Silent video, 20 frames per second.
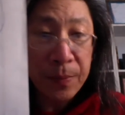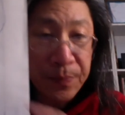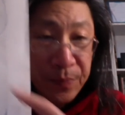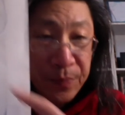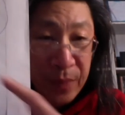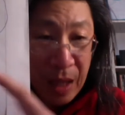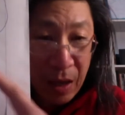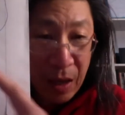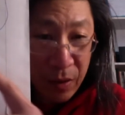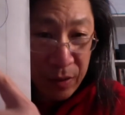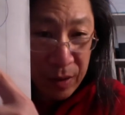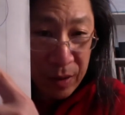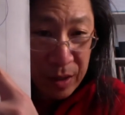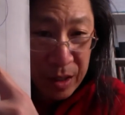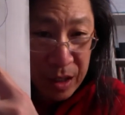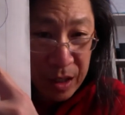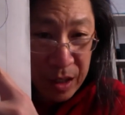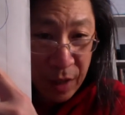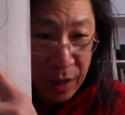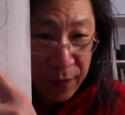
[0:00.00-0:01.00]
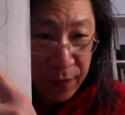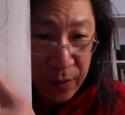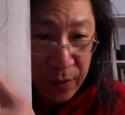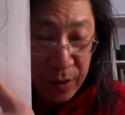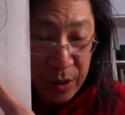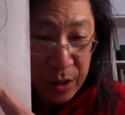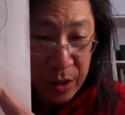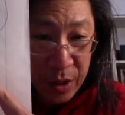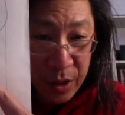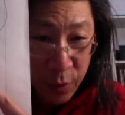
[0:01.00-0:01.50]
Now, the stuff on the
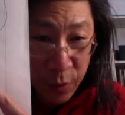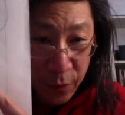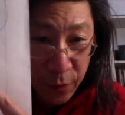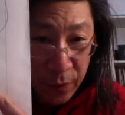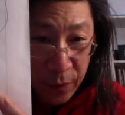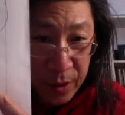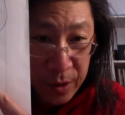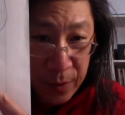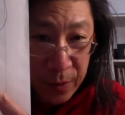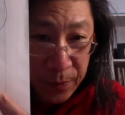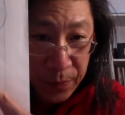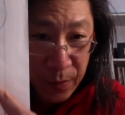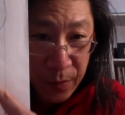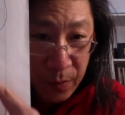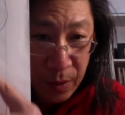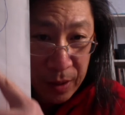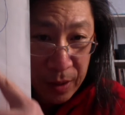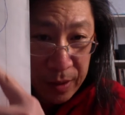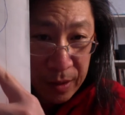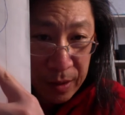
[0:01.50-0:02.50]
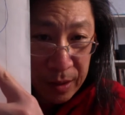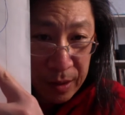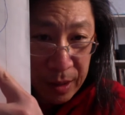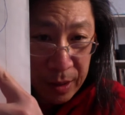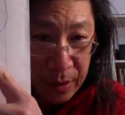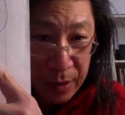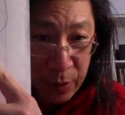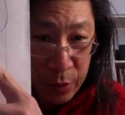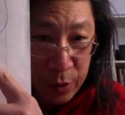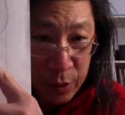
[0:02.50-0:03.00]
surface, right? The
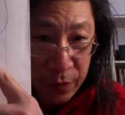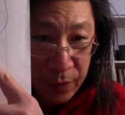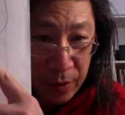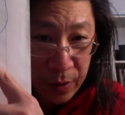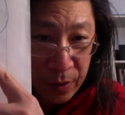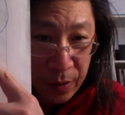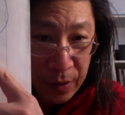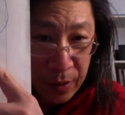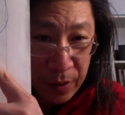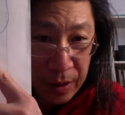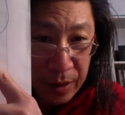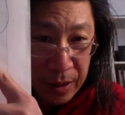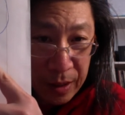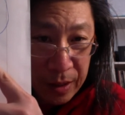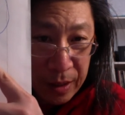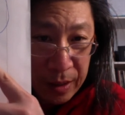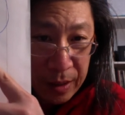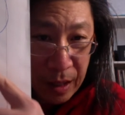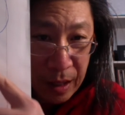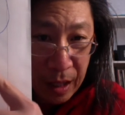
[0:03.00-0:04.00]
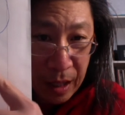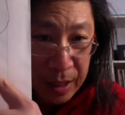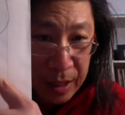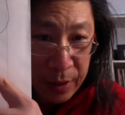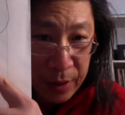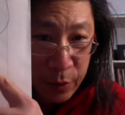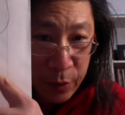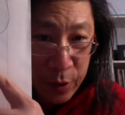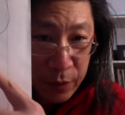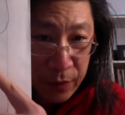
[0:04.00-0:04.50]
lithosphere, the
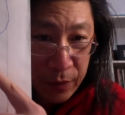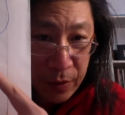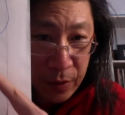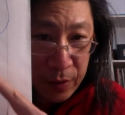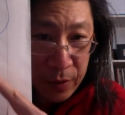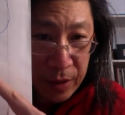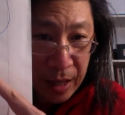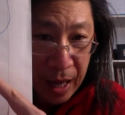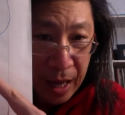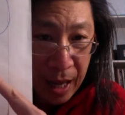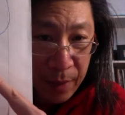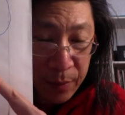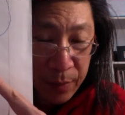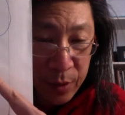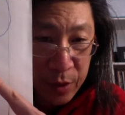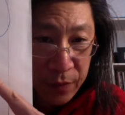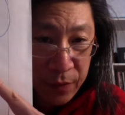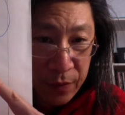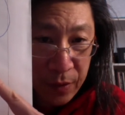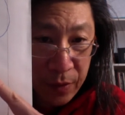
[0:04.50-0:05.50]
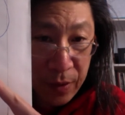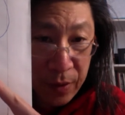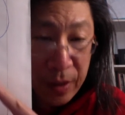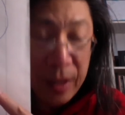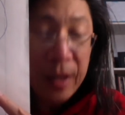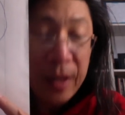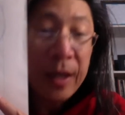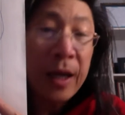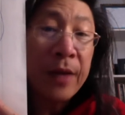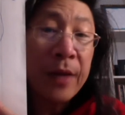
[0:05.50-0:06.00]
hydrosphere, the atmosphere,
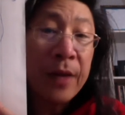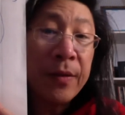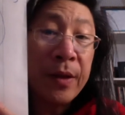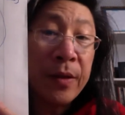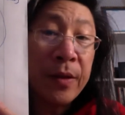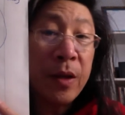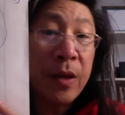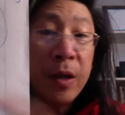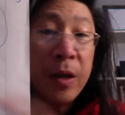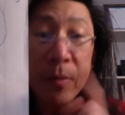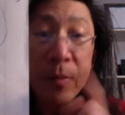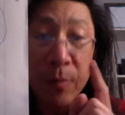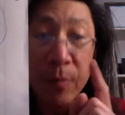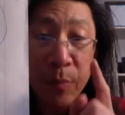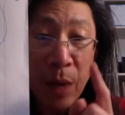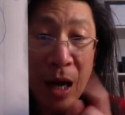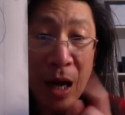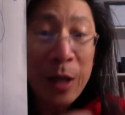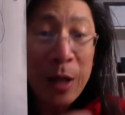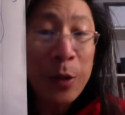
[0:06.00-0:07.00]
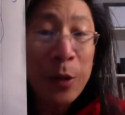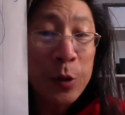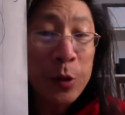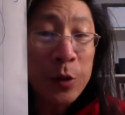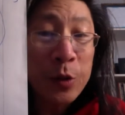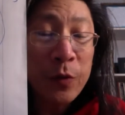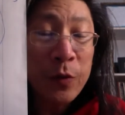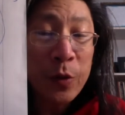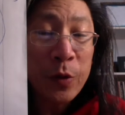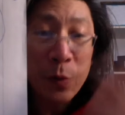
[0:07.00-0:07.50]
and then the
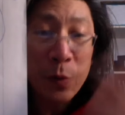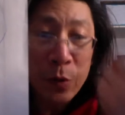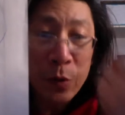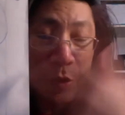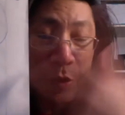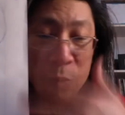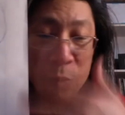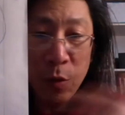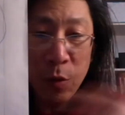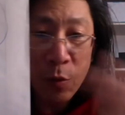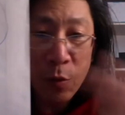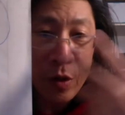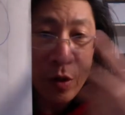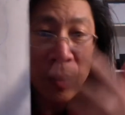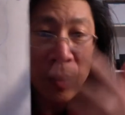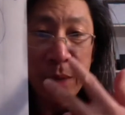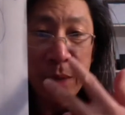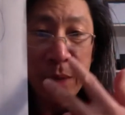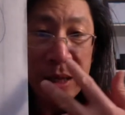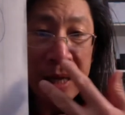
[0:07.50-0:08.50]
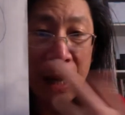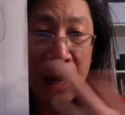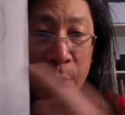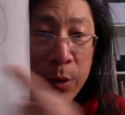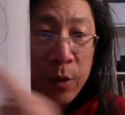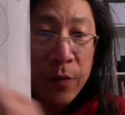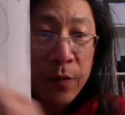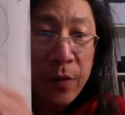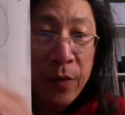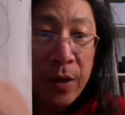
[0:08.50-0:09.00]
biosphere, which is what we're made out
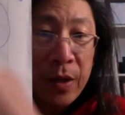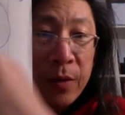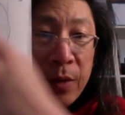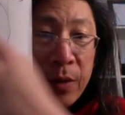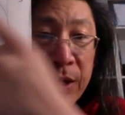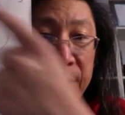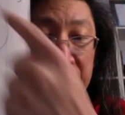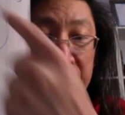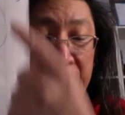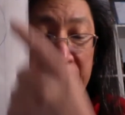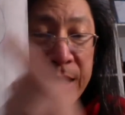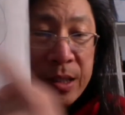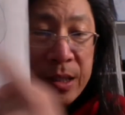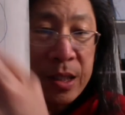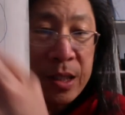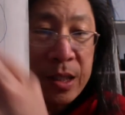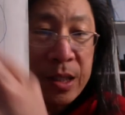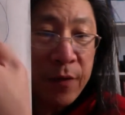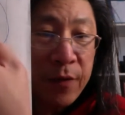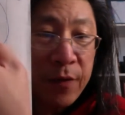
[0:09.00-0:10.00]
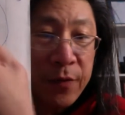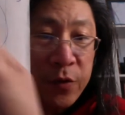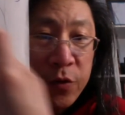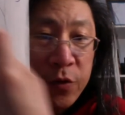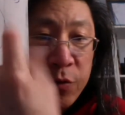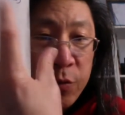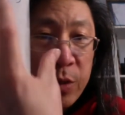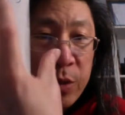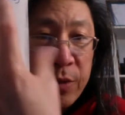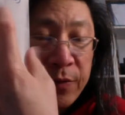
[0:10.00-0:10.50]
of, right? That's the stuff
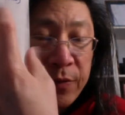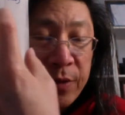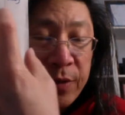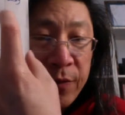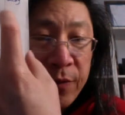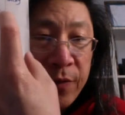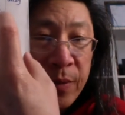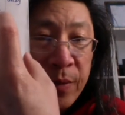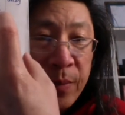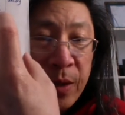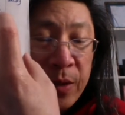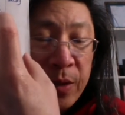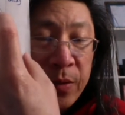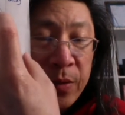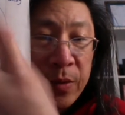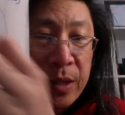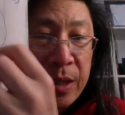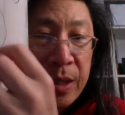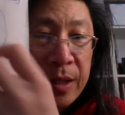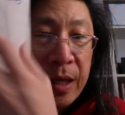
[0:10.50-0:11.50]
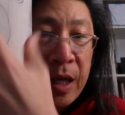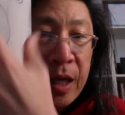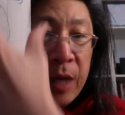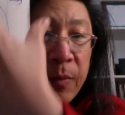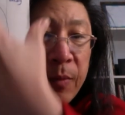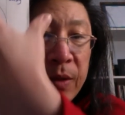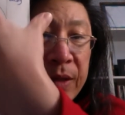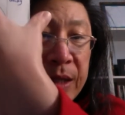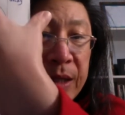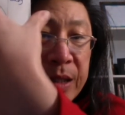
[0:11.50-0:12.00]
driven from underneath,
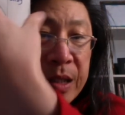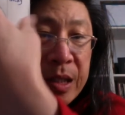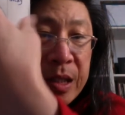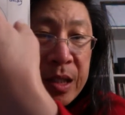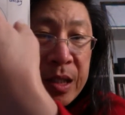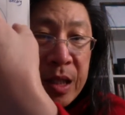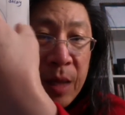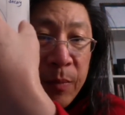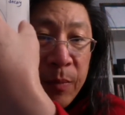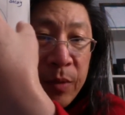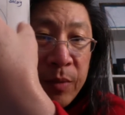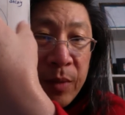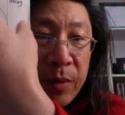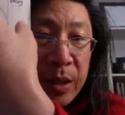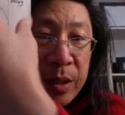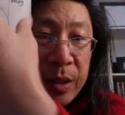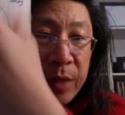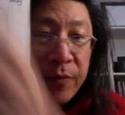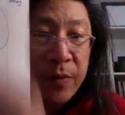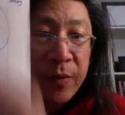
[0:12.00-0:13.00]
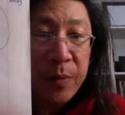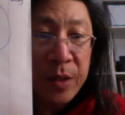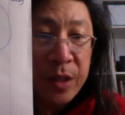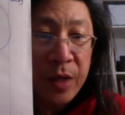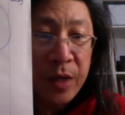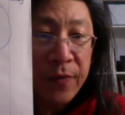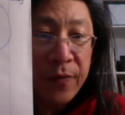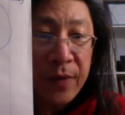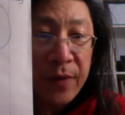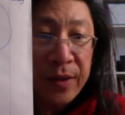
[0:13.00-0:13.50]
but then supplemented from
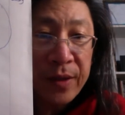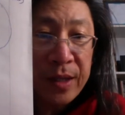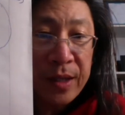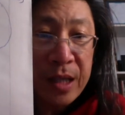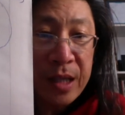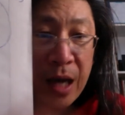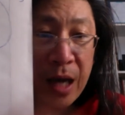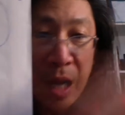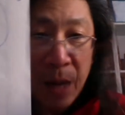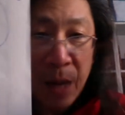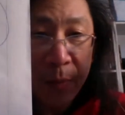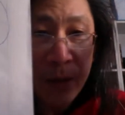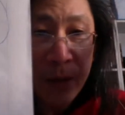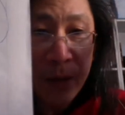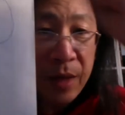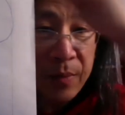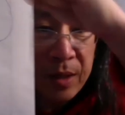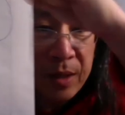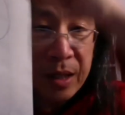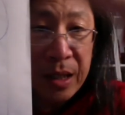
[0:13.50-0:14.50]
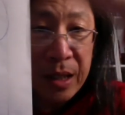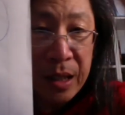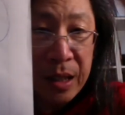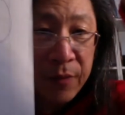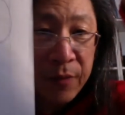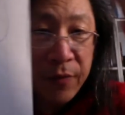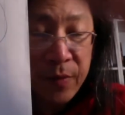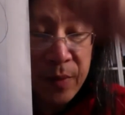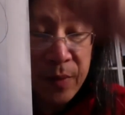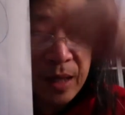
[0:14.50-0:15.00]
stuff at the top coming
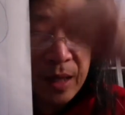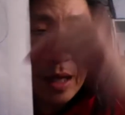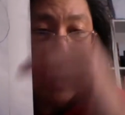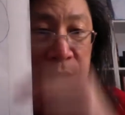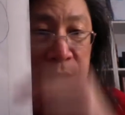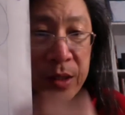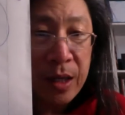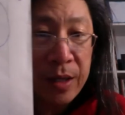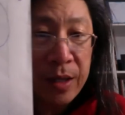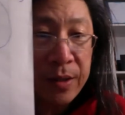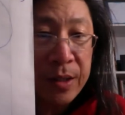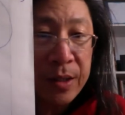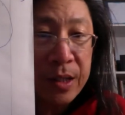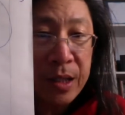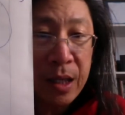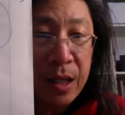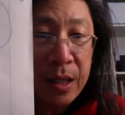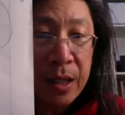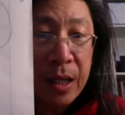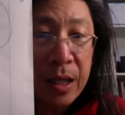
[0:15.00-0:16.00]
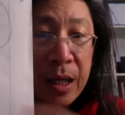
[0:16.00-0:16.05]
in from the outside in the sun.